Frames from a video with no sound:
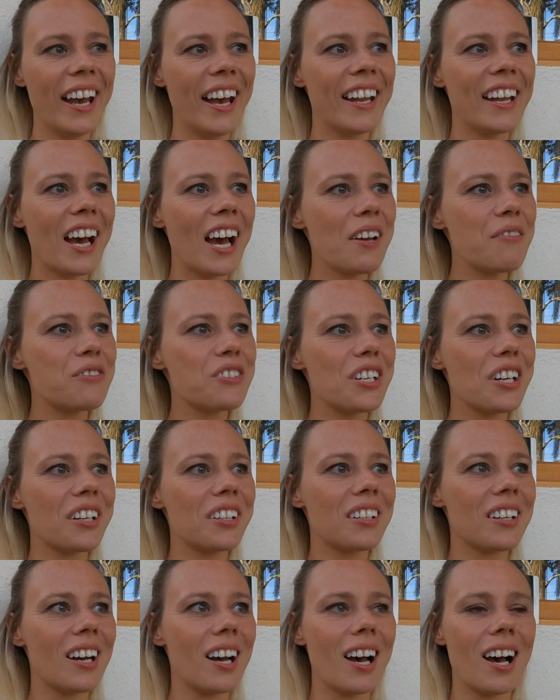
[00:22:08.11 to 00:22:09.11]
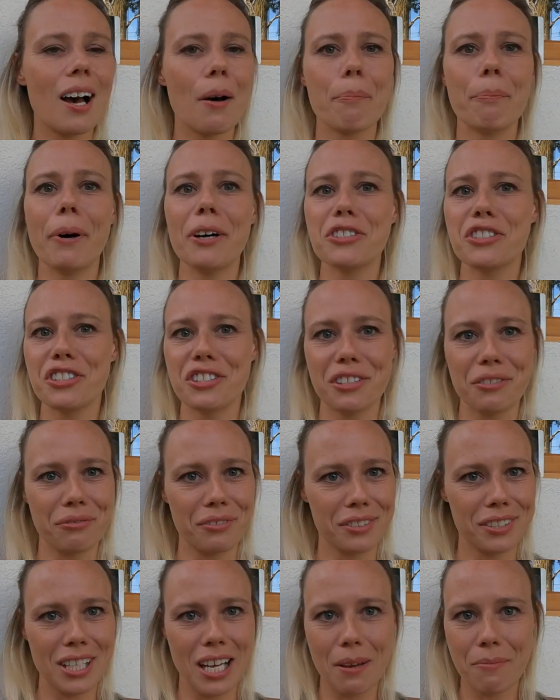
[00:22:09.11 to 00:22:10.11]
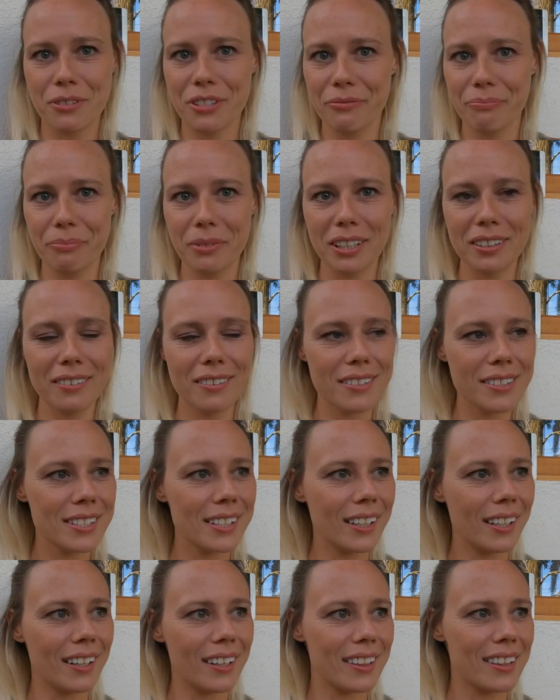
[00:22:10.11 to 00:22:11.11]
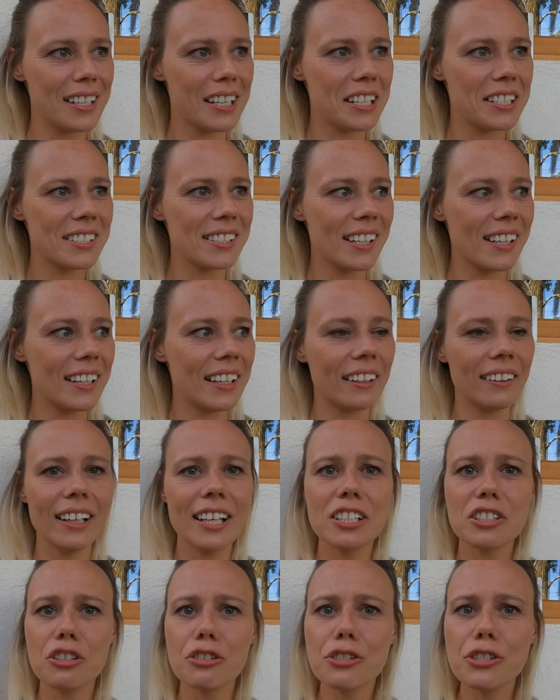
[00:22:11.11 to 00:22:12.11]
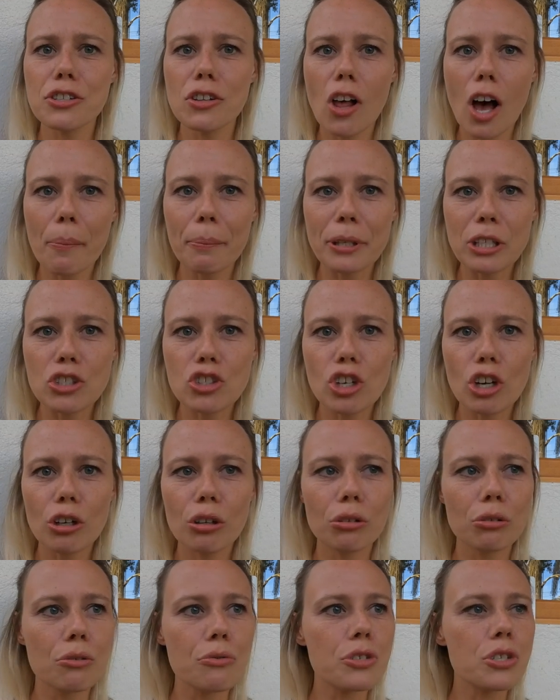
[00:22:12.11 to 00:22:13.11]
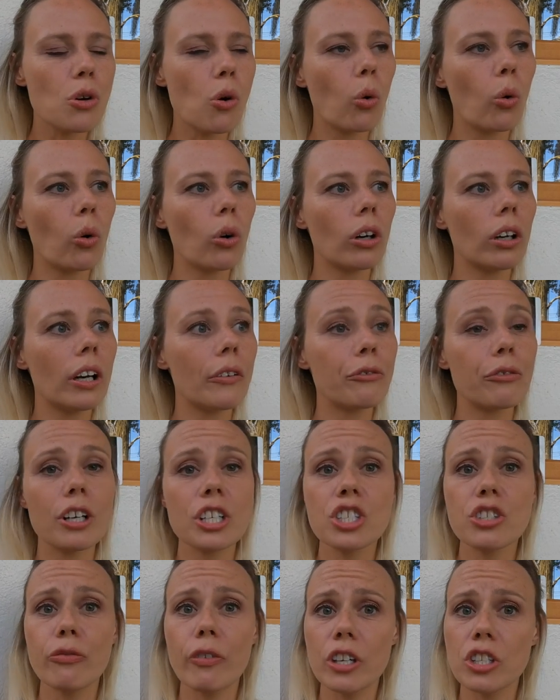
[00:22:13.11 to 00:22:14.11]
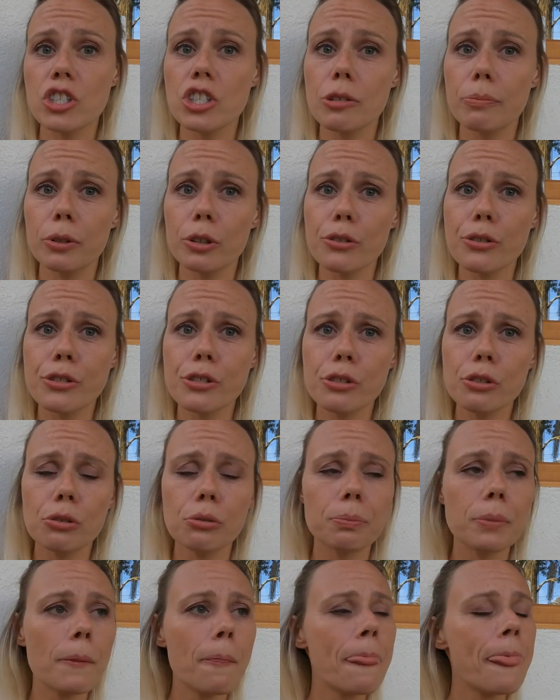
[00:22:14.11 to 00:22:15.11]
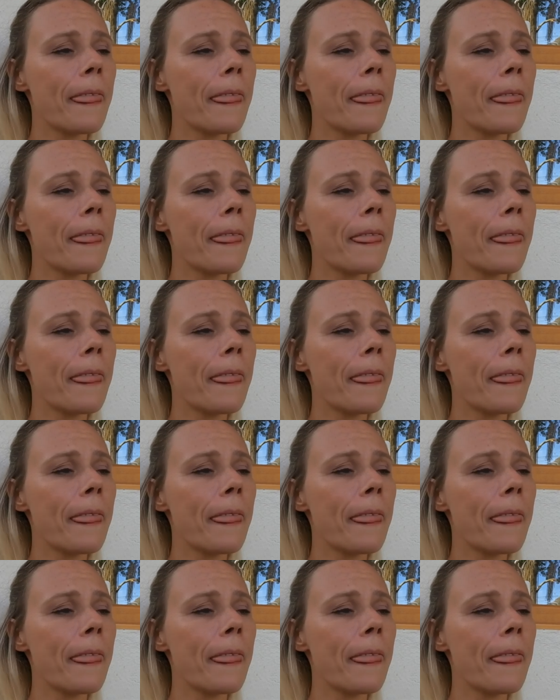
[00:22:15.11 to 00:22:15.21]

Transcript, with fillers: And I've done a bunch of different types of meals, things like lentil sloppy joes or a fresh vegetable soup.